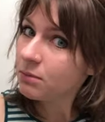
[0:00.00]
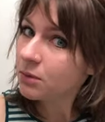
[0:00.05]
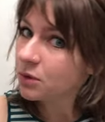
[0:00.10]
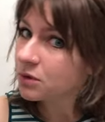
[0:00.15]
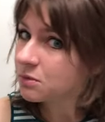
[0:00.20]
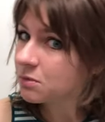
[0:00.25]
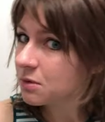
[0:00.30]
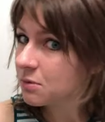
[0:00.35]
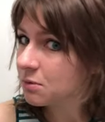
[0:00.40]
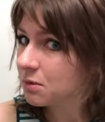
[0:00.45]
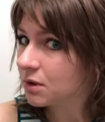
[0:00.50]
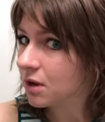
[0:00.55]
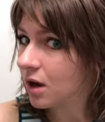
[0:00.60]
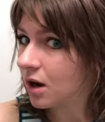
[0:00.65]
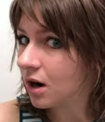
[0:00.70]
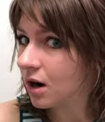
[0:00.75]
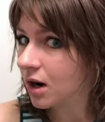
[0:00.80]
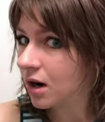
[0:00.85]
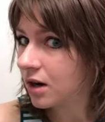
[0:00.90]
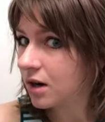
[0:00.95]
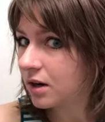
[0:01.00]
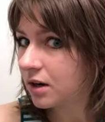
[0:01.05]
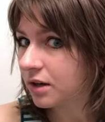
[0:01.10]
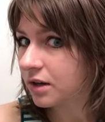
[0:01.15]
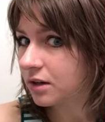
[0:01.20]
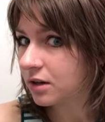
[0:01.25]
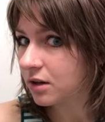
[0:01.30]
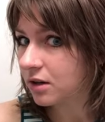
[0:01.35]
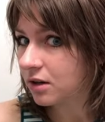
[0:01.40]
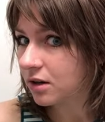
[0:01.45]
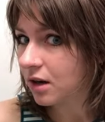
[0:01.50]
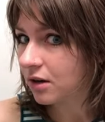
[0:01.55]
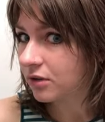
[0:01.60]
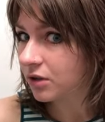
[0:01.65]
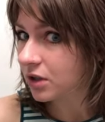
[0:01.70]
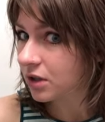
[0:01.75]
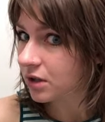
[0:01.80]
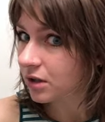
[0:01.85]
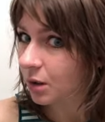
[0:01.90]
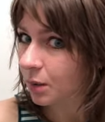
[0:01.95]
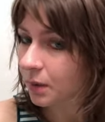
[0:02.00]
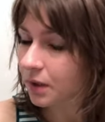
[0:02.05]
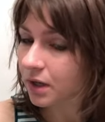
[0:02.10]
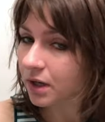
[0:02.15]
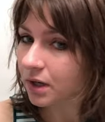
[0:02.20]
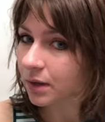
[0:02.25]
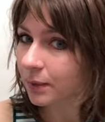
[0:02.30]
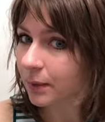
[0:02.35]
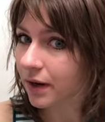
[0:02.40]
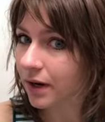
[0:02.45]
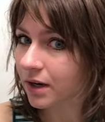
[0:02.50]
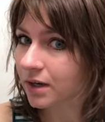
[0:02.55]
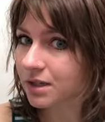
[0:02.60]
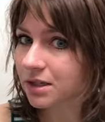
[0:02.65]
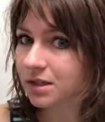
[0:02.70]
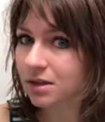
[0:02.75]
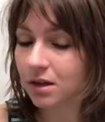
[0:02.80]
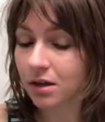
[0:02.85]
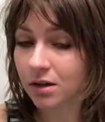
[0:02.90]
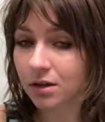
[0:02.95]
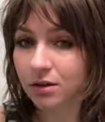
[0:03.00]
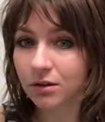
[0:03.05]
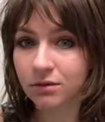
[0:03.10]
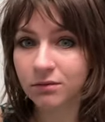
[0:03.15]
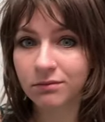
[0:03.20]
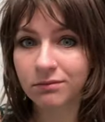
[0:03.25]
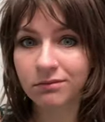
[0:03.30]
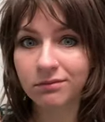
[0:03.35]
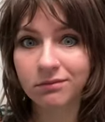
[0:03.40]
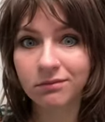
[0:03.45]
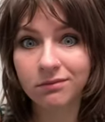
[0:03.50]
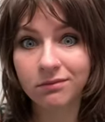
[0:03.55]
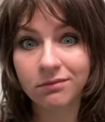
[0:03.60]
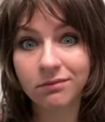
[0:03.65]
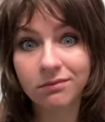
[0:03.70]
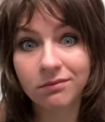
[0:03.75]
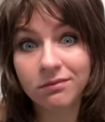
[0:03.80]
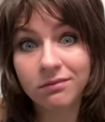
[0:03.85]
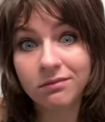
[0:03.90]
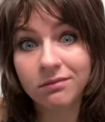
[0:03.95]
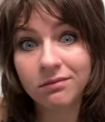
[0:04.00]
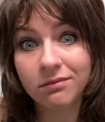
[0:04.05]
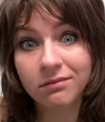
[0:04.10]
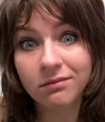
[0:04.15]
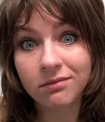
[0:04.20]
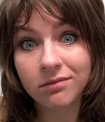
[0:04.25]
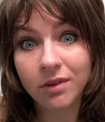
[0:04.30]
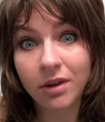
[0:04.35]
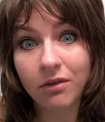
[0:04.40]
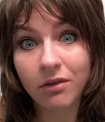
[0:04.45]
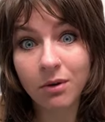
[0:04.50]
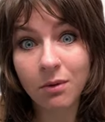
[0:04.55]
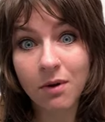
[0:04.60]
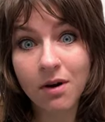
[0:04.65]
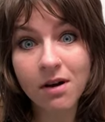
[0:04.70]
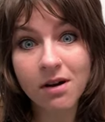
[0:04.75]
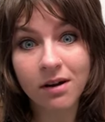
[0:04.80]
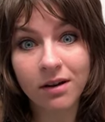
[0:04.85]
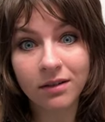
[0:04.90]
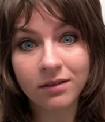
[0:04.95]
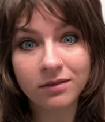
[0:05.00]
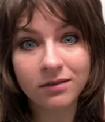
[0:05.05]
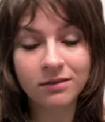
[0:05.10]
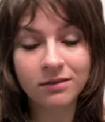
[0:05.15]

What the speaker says: Most people are, and you're not really going anywhere, so give it a whirl.